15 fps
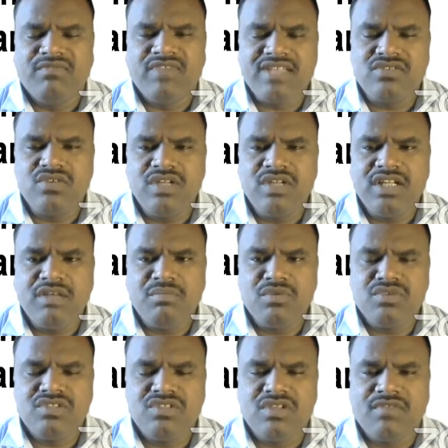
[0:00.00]
fasciolina.
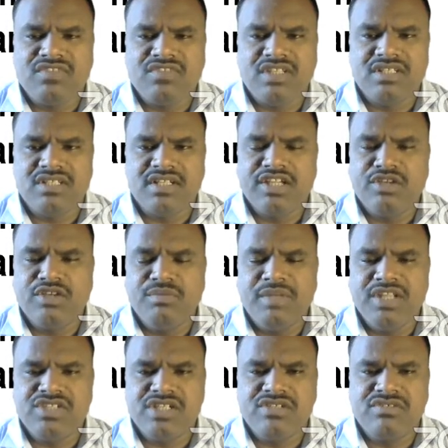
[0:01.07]
Most of the
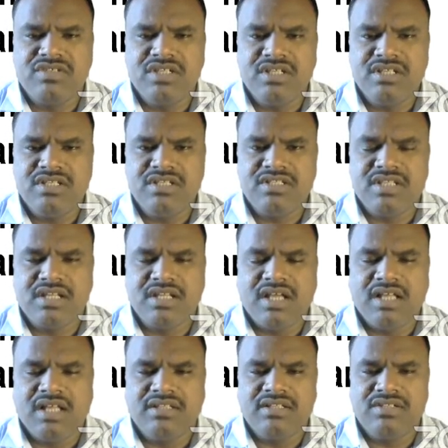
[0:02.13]
leguminaceae trees and
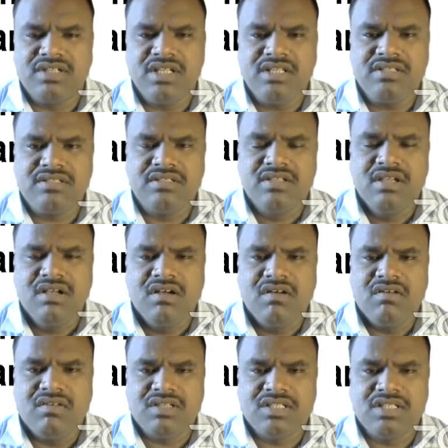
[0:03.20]
other trees
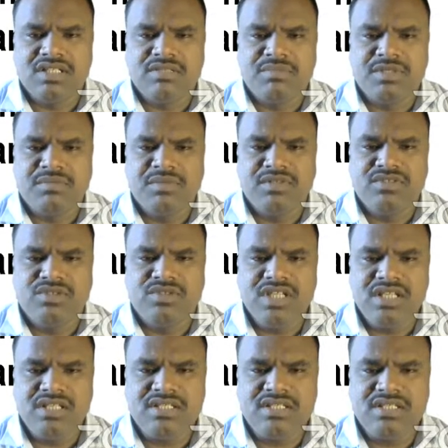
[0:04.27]
are susceptible to
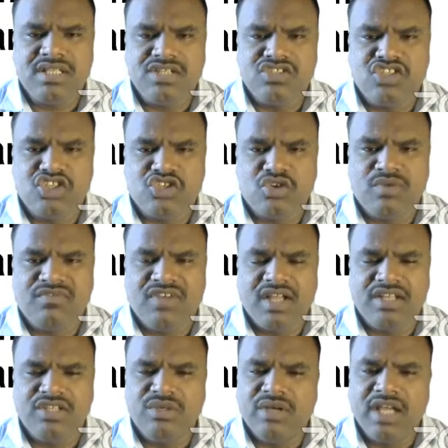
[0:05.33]
this, and jatropha
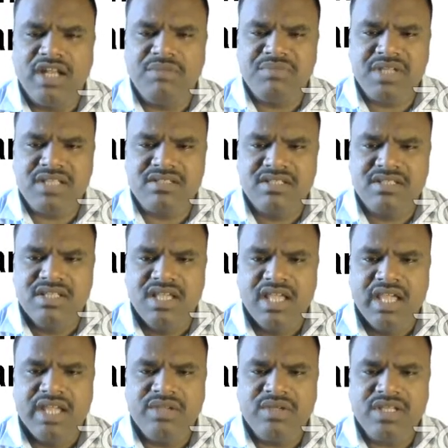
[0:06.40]
and eucalyptus.
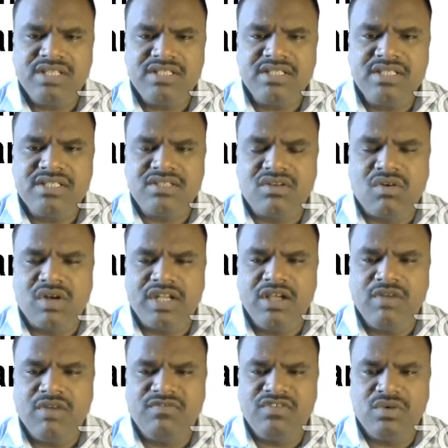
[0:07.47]
And you can see this
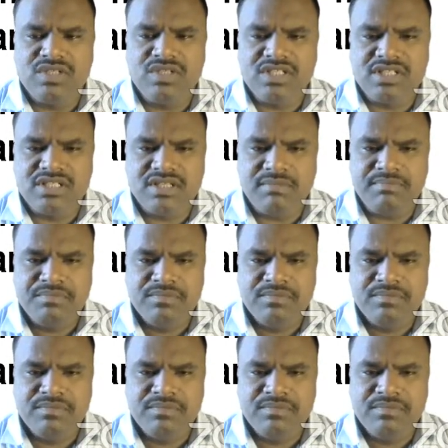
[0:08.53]
rotting of root system